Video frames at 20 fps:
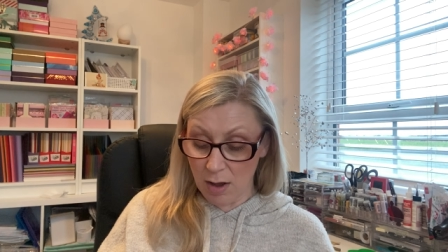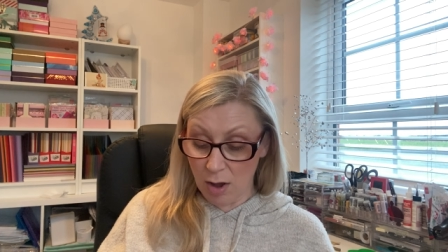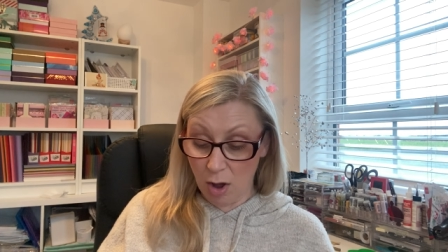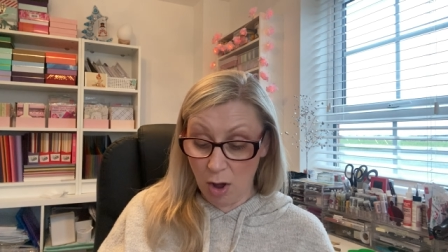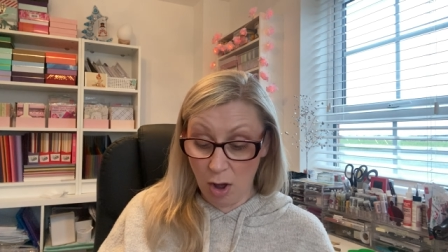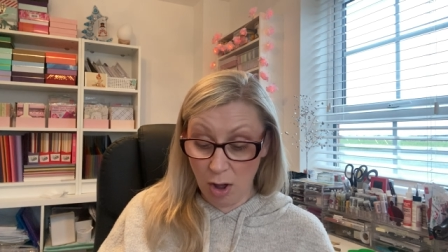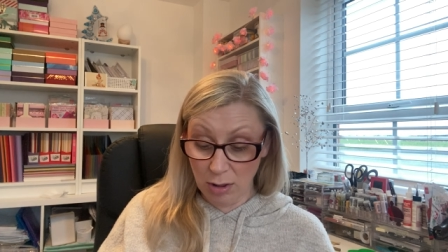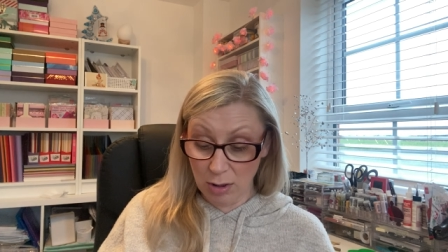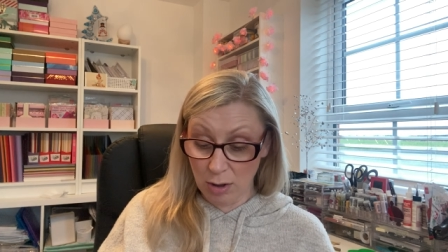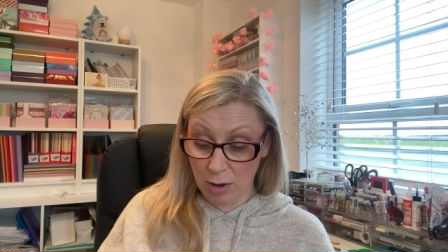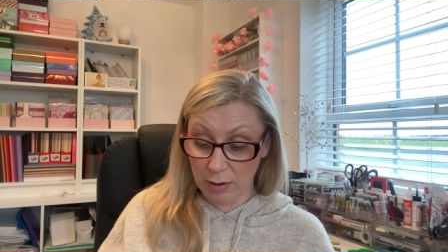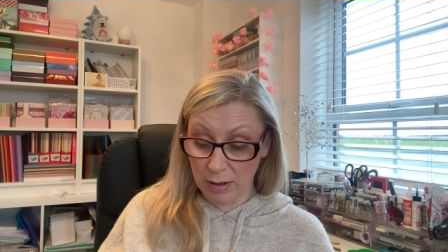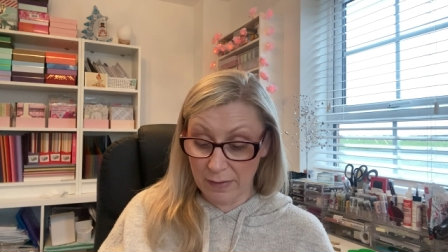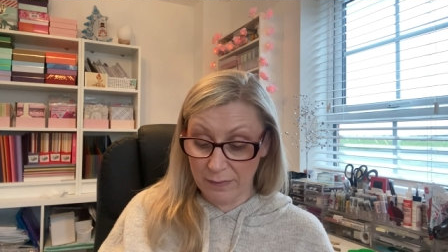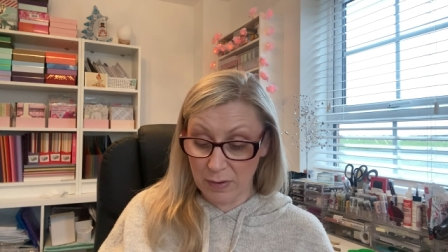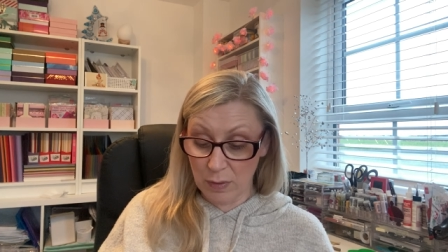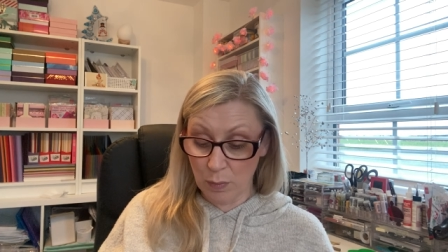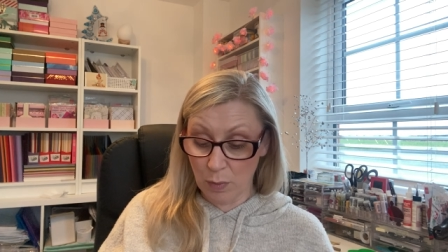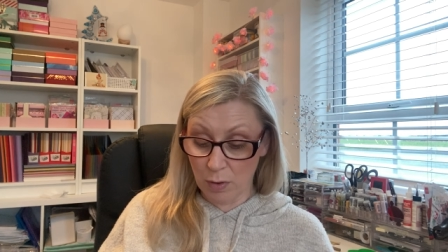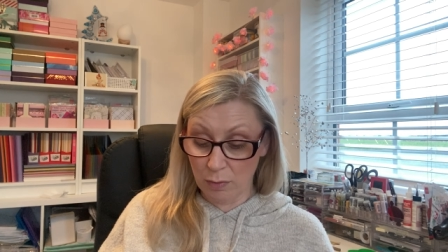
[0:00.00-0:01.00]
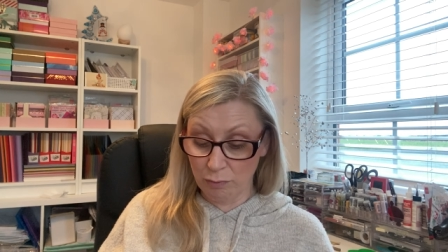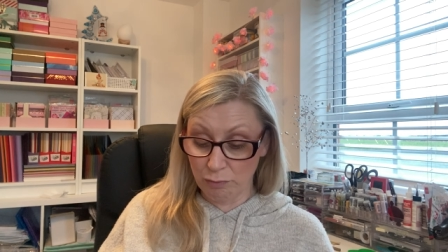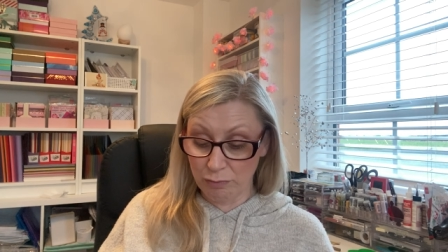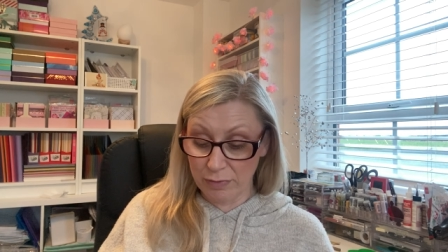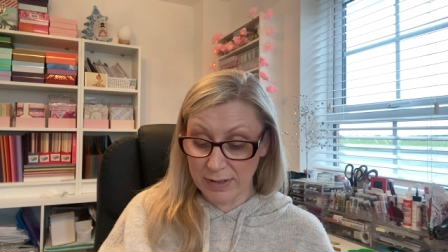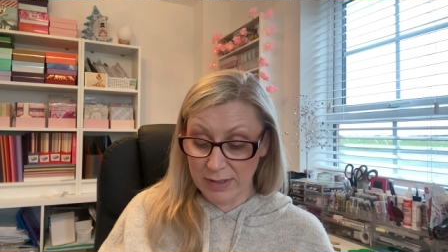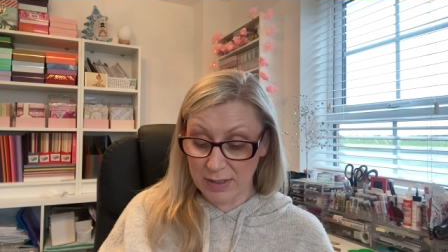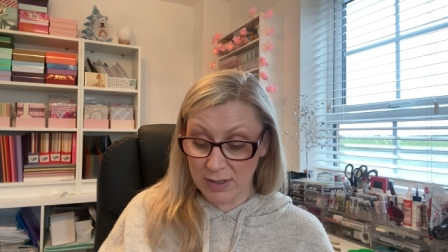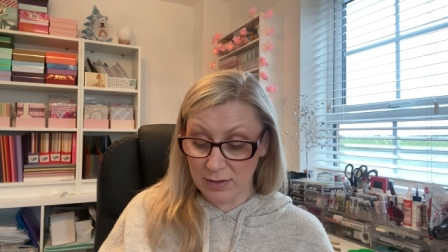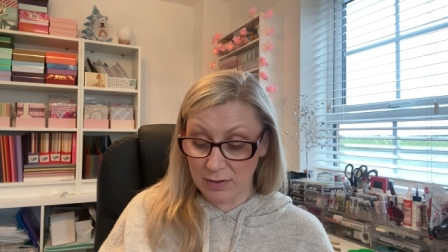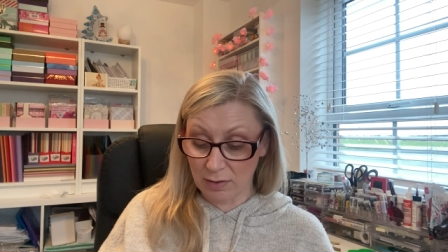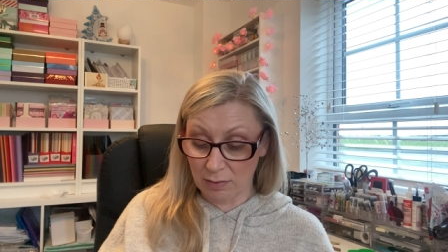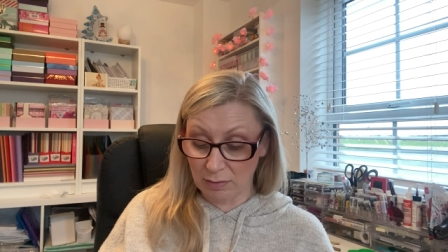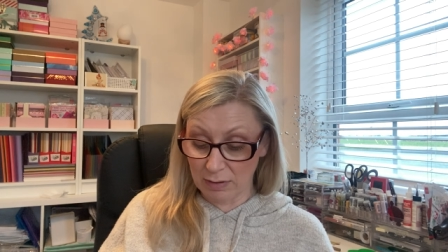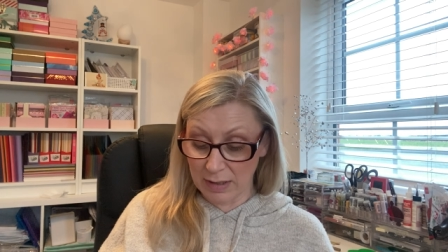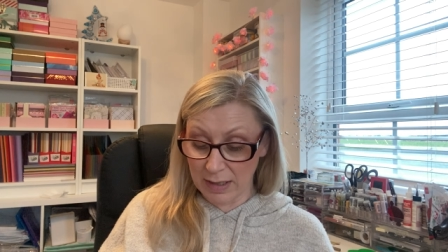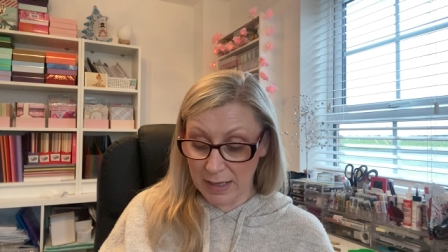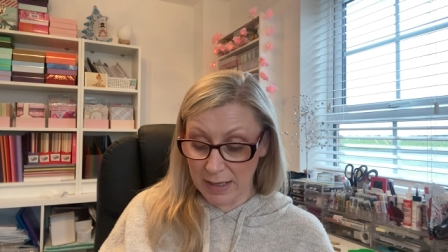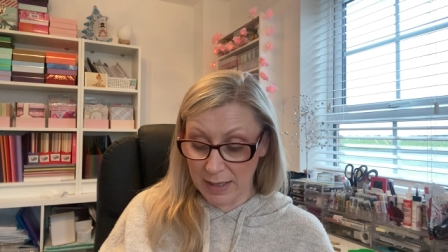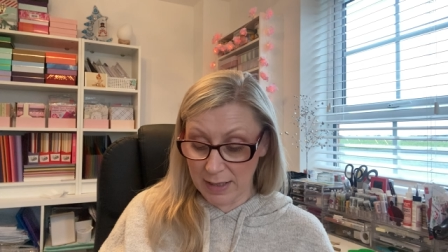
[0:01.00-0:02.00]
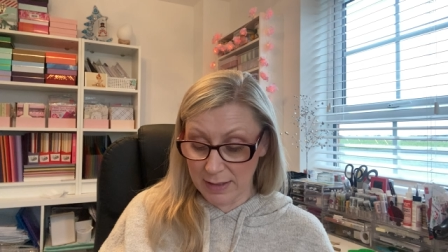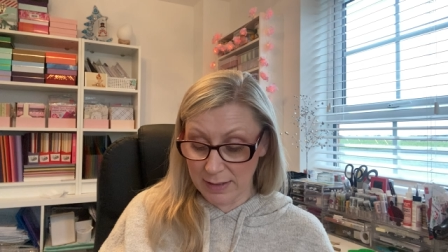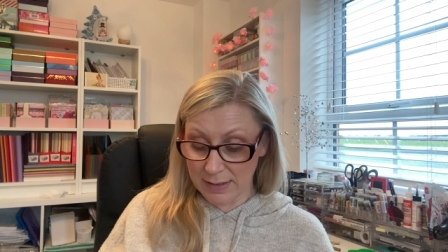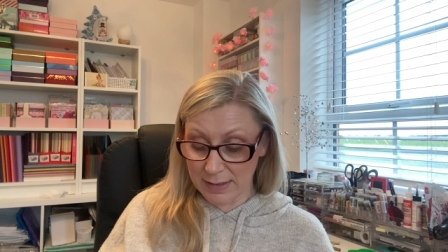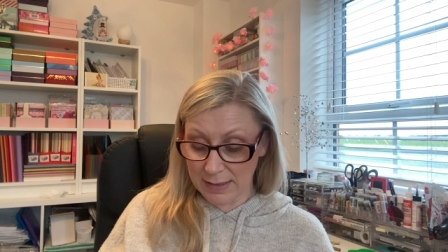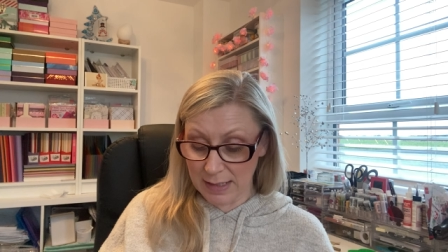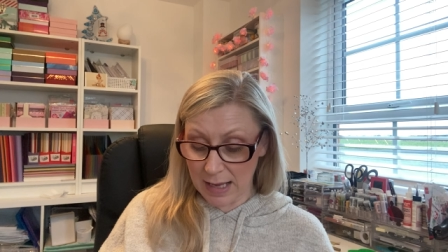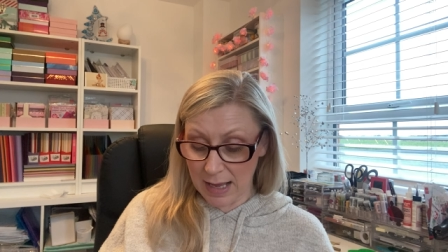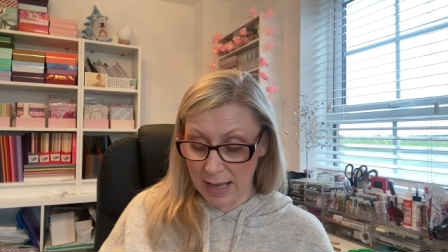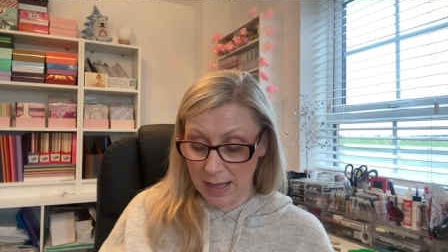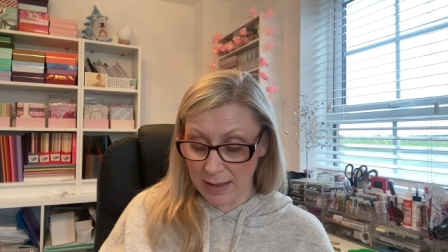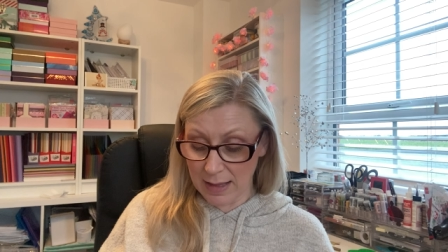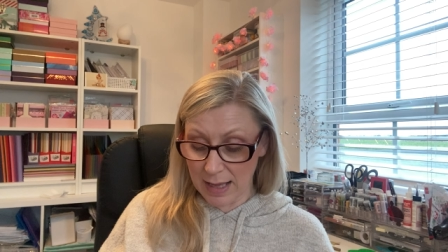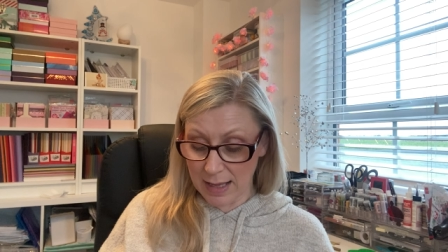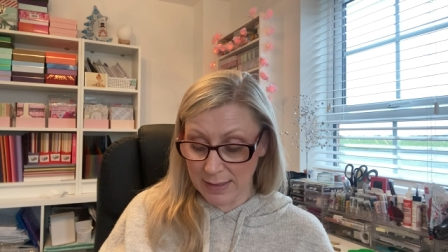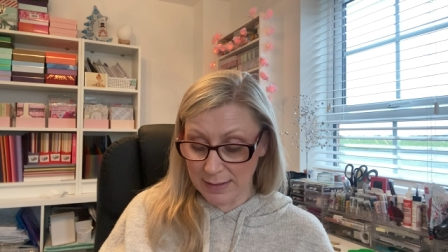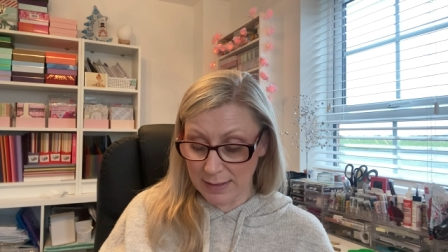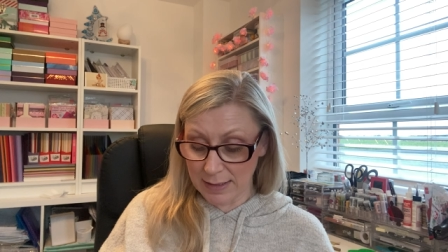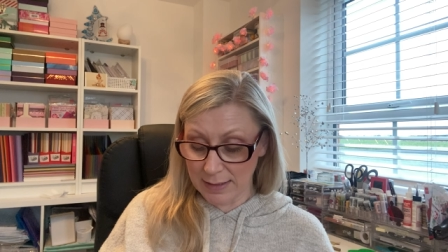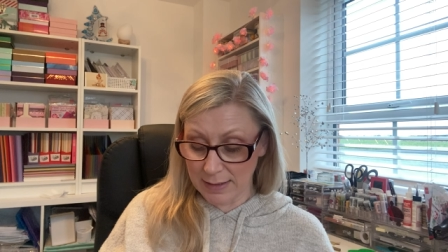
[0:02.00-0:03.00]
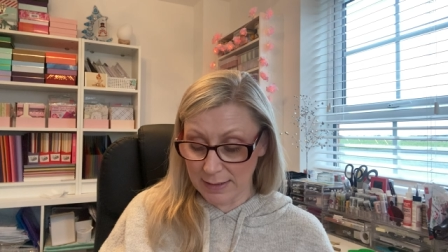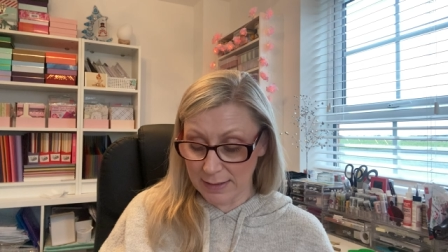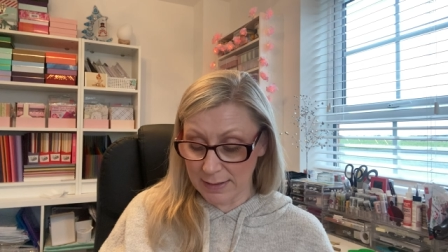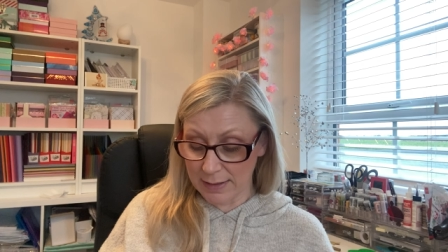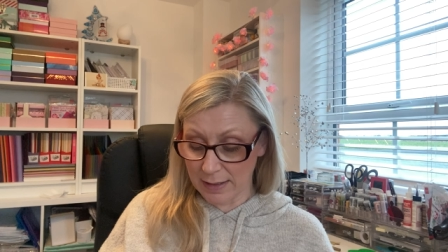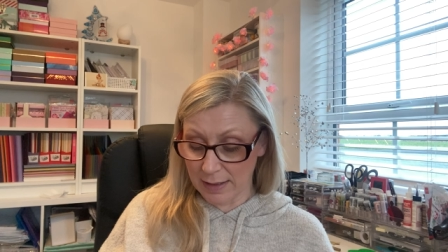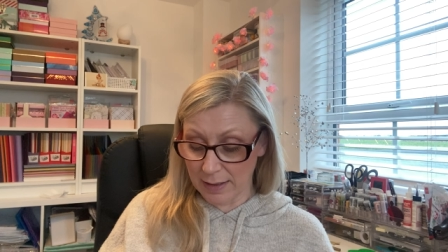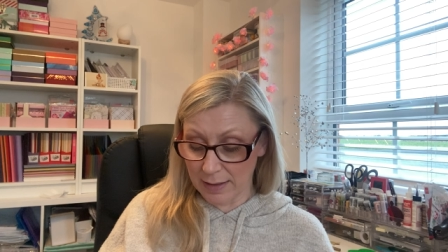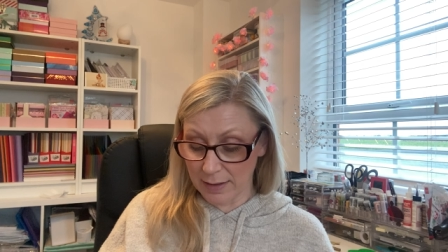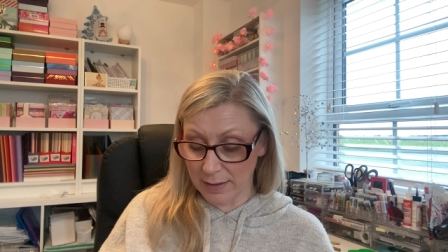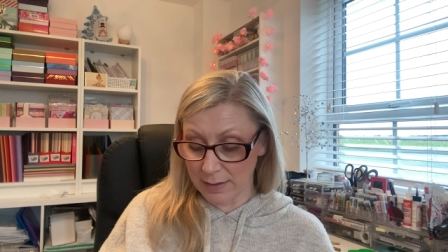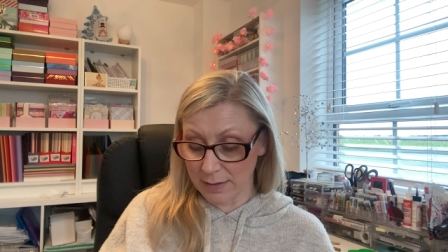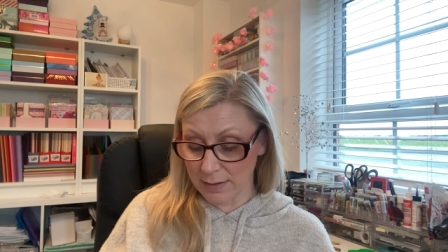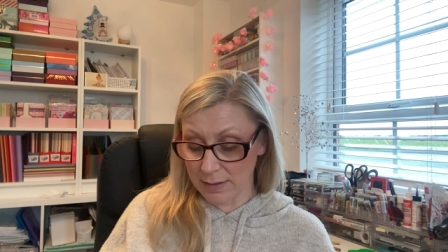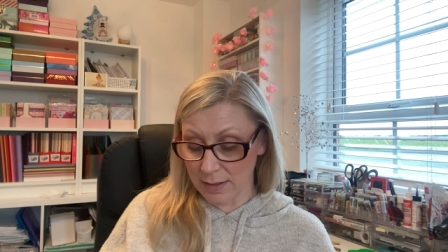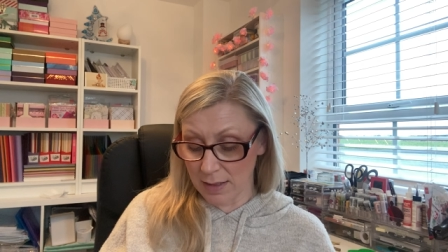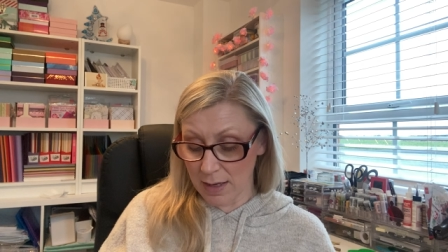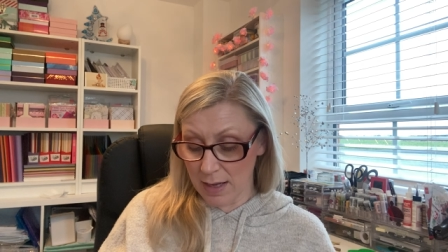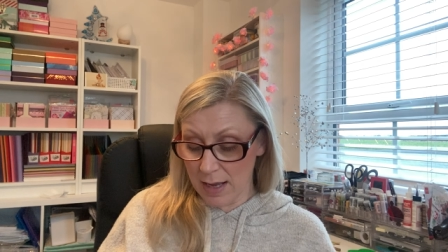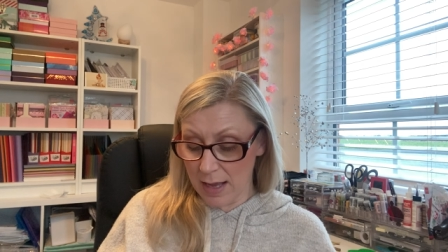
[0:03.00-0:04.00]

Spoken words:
or longer if you want, rinse thoroughly, style as desired.